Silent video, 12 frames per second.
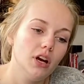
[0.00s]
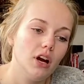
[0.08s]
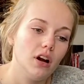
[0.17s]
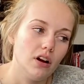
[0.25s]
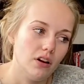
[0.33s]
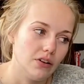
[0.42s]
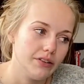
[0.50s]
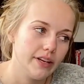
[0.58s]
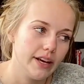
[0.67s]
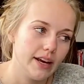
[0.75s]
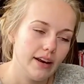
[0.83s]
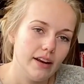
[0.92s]
all
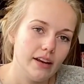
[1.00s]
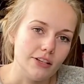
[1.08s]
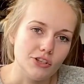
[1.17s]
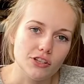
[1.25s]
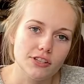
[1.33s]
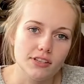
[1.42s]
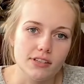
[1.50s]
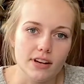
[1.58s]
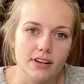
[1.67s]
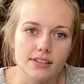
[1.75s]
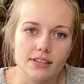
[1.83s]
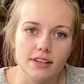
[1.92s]
day and just
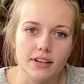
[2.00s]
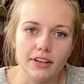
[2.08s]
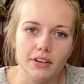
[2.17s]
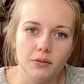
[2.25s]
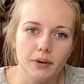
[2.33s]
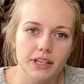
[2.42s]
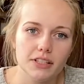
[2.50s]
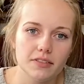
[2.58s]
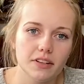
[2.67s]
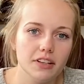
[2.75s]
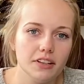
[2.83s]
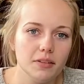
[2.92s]
stares in there and waits
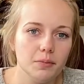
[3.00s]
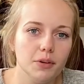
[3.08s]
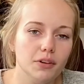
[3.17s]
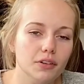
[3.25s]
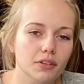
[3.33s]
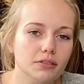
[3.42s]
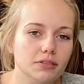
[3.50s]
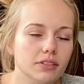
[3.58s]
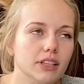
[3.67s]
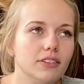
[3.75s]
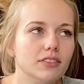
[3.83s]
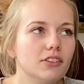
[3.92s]
for her to move.
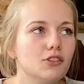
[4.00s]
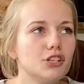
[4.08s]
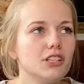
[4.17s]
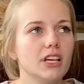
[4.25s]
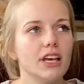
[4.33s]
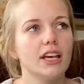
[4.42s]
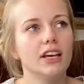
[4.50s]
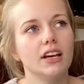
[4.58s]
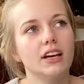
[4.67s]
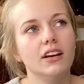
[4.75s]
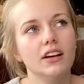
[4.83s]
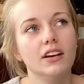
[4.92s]
Even though she's like,
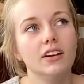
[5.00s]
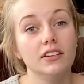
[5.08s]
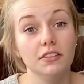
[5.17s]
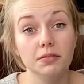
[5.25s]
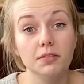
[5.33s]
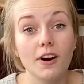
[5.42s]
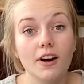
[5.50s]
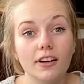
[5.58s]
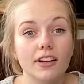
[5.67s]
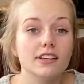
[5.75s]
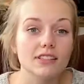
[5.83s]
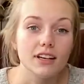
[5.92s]
the
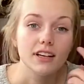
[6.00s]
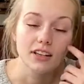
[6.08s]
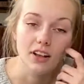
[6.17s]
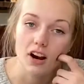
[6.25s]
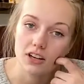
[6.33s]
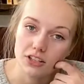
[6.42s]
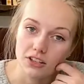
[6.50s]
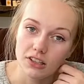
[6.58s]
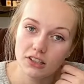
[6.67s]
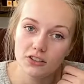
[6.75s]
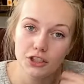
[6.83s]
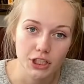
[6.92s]
frog is like
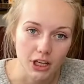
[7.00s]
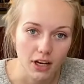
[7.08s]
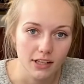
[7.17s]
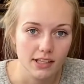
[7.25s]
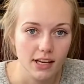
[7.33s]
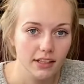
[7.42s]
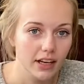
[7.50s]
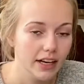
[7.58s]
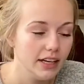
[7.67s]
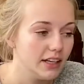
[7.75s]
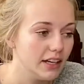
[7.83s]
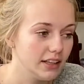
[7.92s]
nocturnal, she hunts at
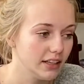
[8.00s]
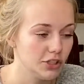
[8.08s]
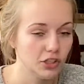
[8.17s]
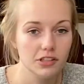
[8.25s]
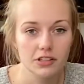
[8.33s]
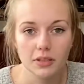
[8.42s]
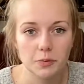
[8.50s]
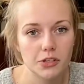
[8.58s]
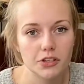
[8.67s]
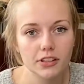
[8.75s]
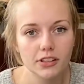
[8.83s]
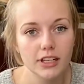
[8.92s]
night and then just sleeps
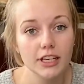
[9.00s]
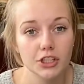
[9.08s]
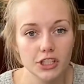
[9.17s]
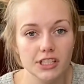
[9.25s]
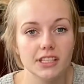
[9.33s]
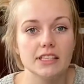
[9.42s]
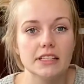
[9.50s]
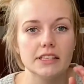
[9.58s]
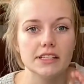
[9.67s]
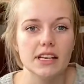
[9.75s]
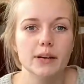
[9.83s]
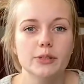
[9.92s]
during the day. She sits in the
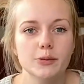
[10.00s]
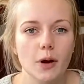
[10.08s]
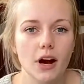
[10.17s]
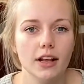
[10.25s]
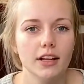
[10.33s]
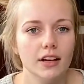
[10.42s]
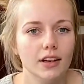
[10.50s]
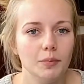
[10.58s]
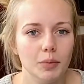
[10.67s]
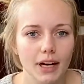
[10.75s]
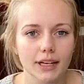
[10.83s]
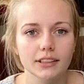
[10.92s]
same spot
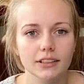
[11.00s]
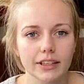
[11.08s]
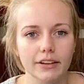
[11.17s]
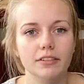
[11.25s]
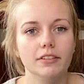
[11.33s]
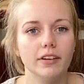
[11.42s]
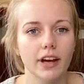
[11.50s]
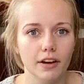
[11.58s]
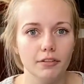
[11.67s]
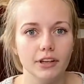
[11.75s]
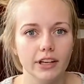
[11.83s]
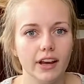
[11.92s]
behind a leaf
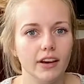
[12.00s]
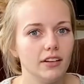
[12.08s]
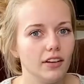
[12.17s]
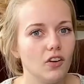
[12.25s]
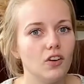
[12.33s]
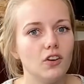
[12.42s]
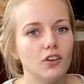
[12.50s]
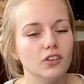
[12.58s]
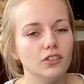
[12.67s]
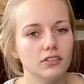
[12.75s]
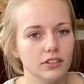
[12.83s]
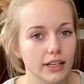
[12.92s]
every day,
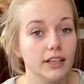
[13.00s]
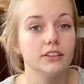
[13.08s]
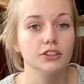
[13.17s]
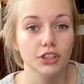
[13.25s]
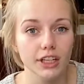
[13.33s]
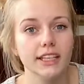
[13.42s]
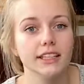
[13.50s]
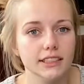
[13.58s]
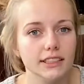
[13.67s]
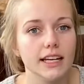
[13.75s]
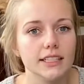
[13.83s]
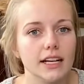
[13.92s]
all like during the
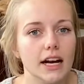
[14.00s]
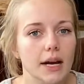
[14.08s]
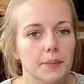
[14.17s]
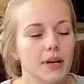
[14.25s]
daytime.